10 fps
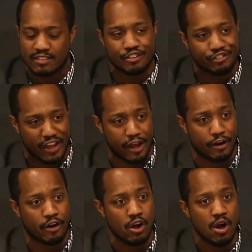to
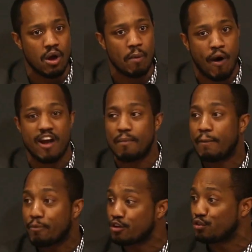share part of my
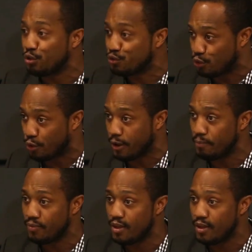personal story